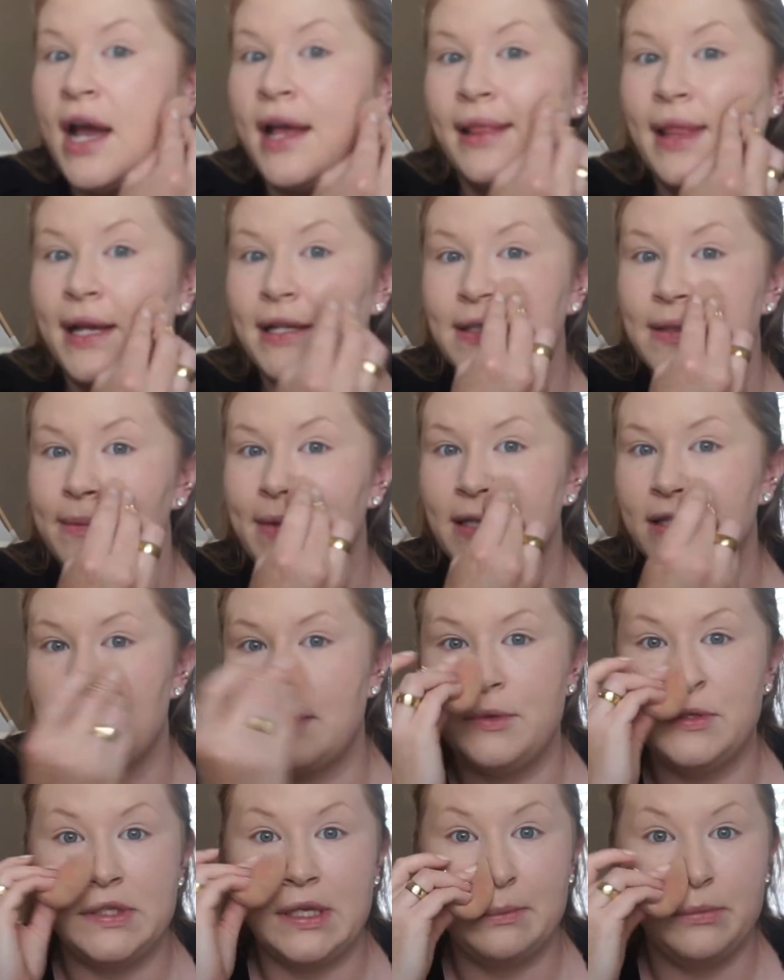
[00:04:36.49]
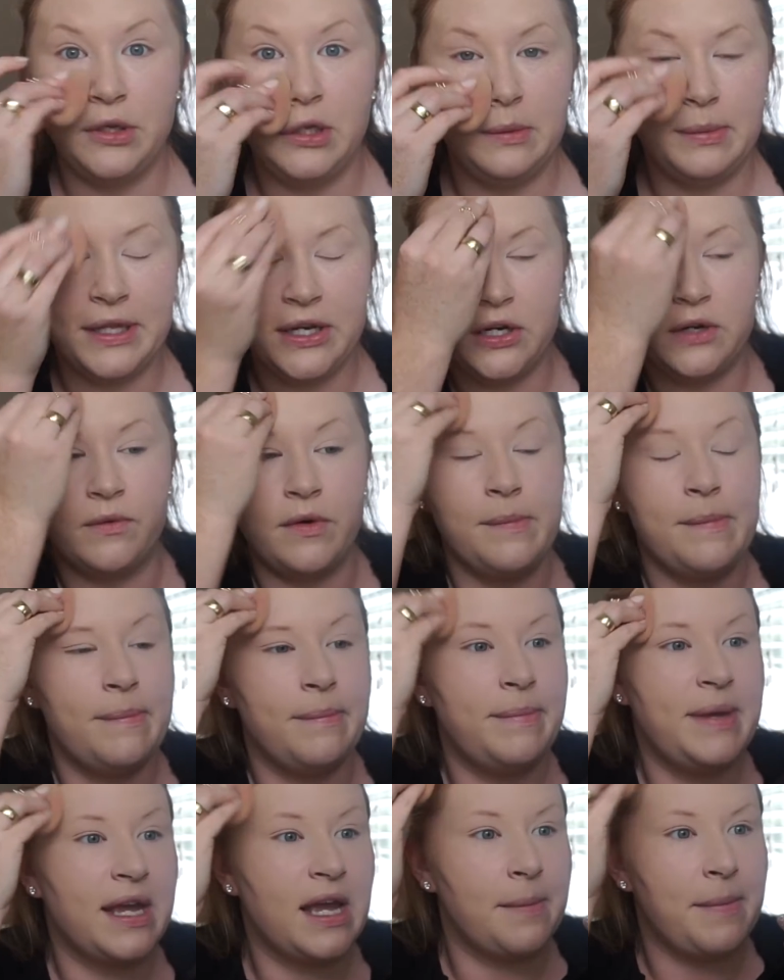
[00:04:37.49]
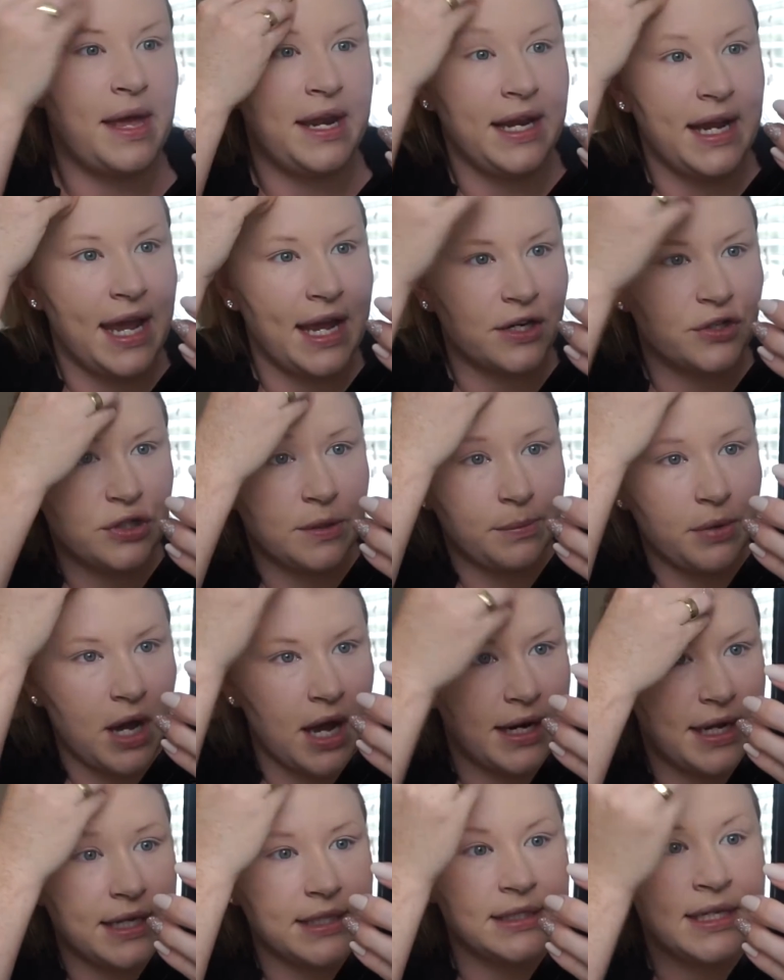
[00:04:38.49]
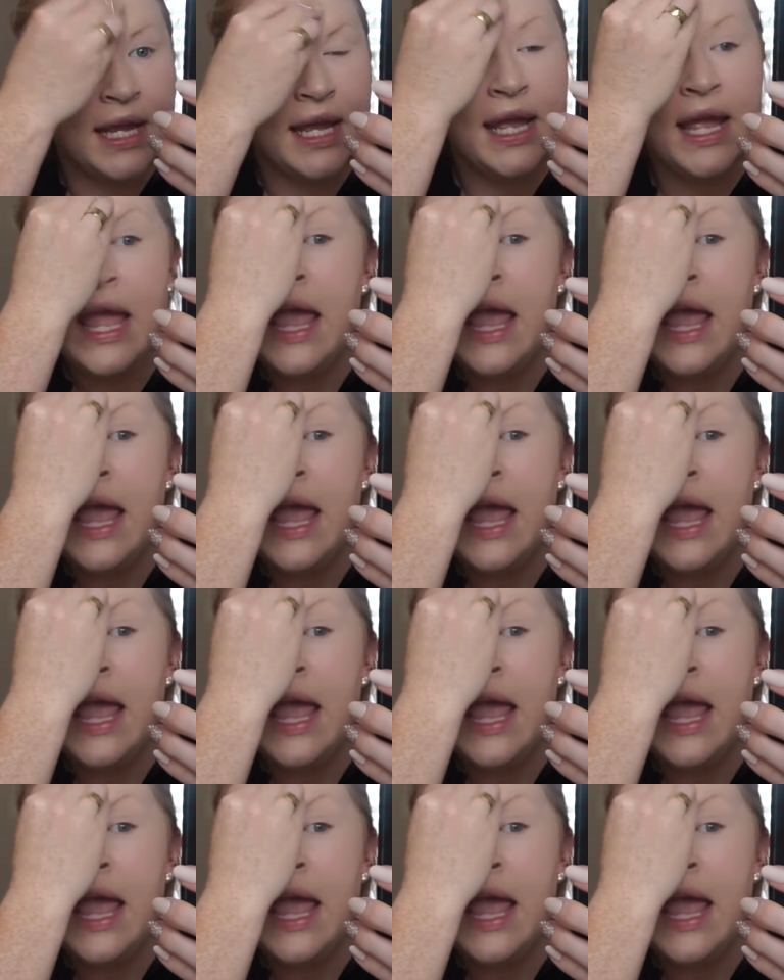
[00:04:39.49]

I like to make sure I'm using a Beauty Blender to pick up any extra product.